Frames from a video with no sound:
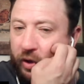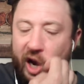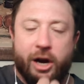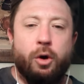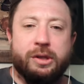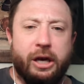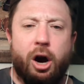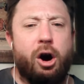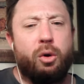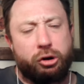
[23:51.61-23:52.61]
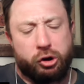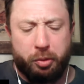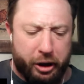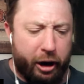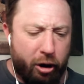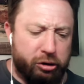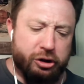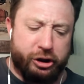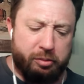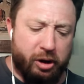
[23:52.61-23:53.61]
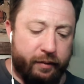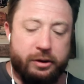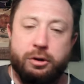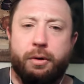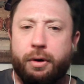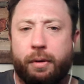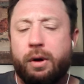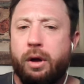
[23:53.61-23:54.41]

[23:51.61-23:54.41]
And I know it's like, oh, you're splitting hairs. It seems obvious. No.